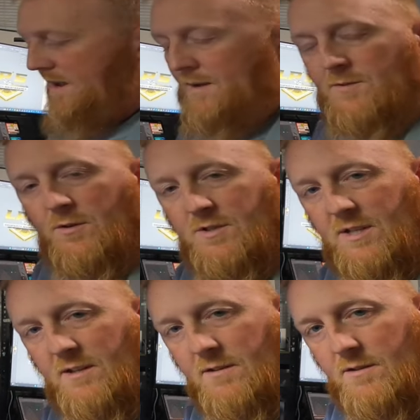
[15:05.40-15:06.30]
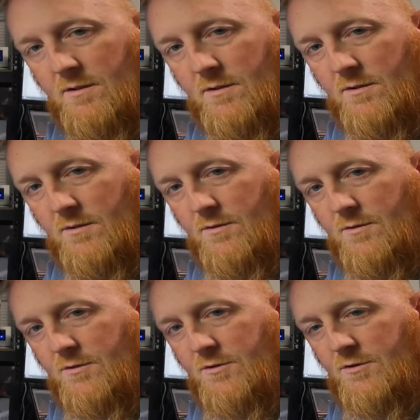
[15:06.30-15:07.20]
I'm using
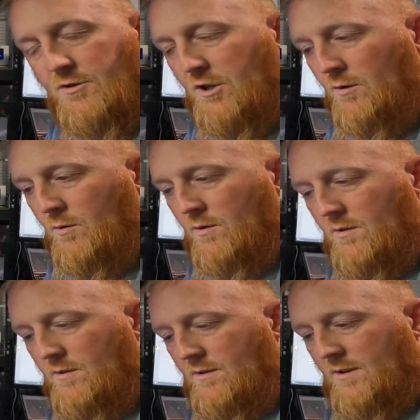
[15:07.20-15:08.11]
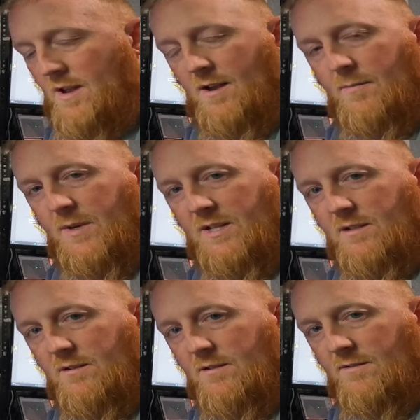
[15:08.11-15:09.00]
two uh,
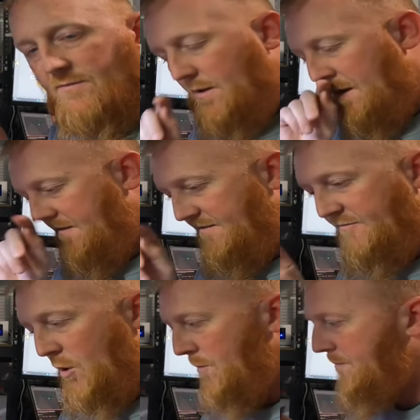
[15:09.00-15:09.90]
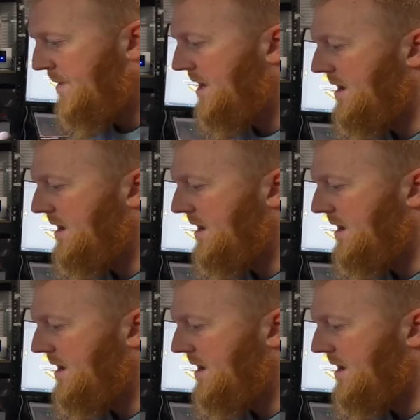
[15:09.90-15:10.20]
pieces of uh, foam.